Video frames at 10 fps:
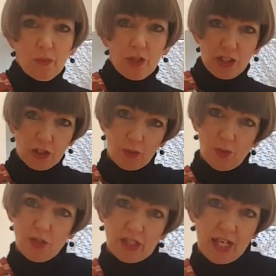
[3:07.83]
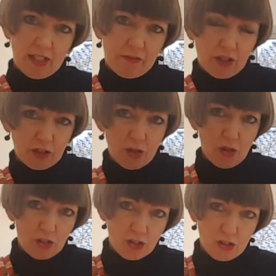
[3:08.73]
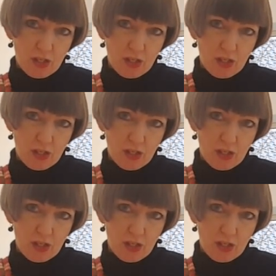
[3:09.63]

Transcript: which goes kind of across